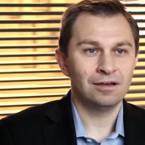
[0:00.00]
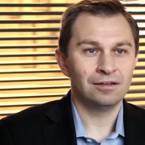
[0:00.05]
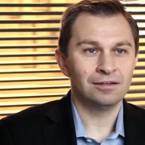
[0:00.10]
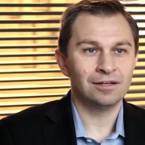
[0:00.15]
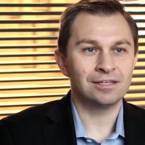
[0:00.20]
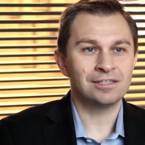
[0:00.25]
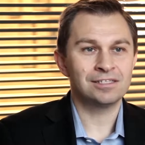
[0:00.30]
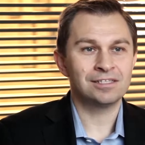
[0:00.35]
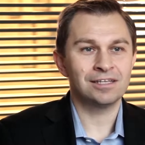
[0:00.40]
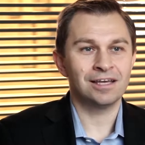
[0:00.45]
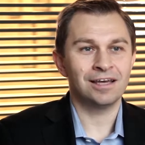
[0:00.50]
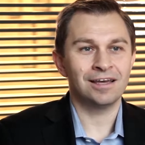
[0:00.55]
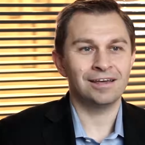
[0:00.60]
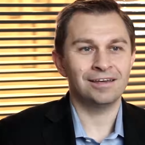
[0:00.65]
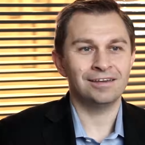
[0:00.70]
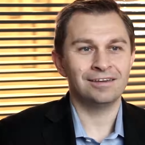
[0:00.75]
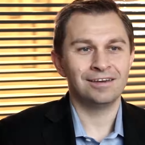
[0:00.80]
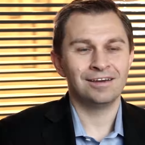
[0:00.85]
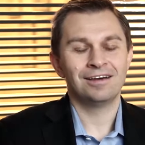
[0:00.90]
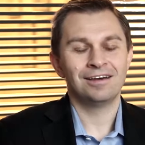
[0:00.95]
Let's
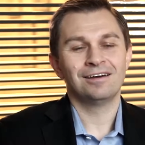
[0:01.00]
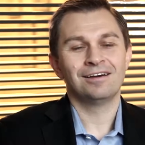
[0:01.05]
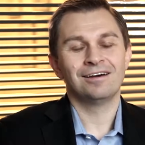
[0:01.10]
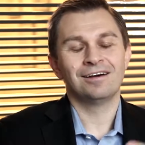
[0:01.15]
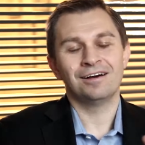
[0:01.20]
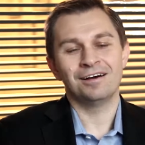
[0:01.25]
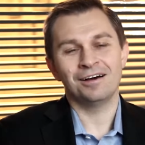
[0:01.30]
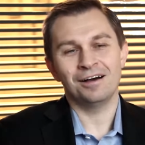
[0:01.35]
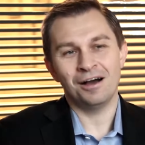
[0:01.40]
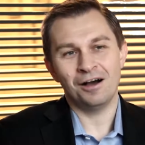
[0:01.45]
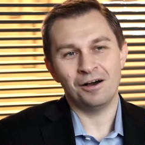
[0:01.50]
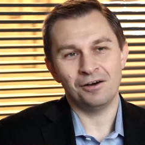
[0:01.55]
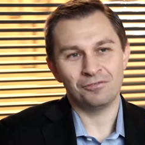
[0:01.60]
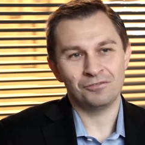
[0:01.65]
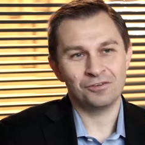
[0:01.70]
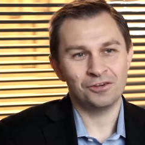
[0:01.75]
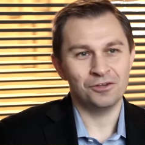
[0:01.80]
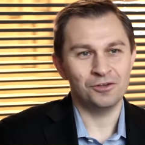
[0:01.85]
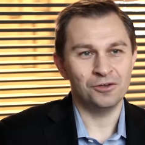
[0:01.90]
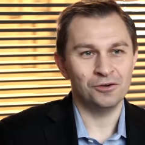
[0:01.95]
say Uh,
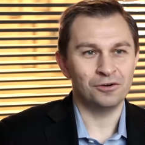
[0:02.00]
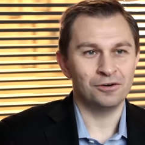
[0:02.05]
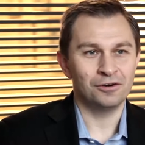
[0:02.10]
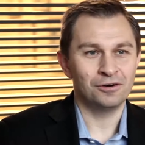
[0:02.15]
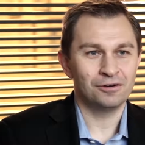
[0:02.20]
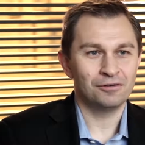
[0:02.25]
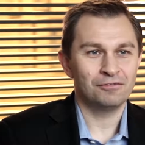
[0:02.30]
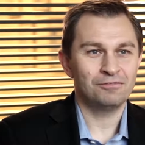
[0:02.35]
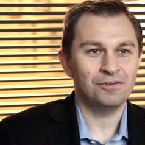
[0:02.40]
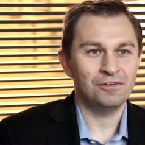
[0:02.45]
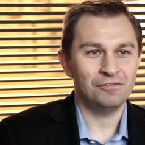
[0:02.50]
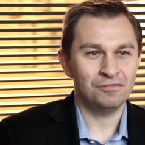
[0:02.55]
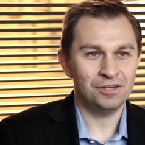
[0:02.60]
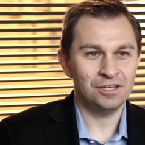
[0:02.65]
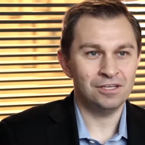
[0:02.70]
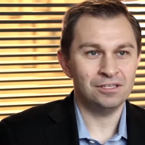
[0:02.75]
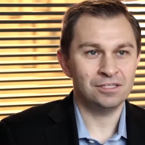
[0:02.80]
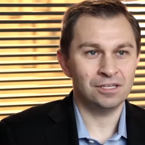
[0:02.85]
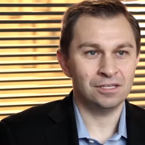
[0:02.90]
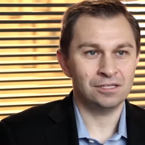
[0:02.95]
after you're
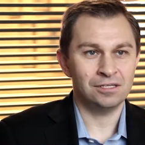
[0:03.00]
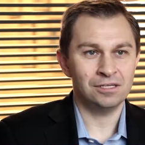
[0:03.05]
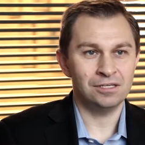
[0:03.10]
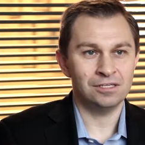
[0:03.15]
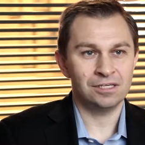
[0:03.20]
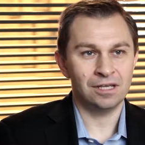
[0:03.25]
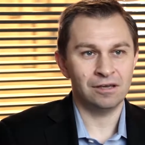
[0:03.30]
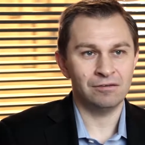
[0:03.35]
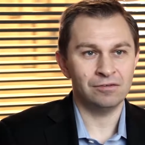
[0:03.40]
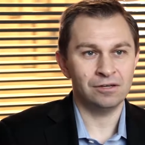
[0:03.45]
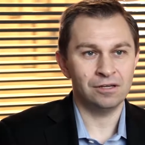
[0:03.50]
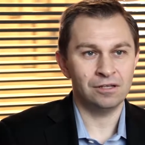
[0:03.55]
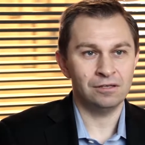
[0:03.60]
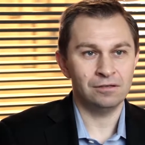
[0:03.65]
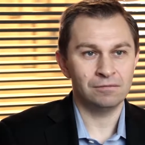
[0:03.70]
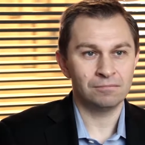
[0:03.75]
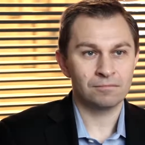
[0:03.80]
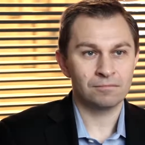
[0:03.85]
fifty, sixty, seventy.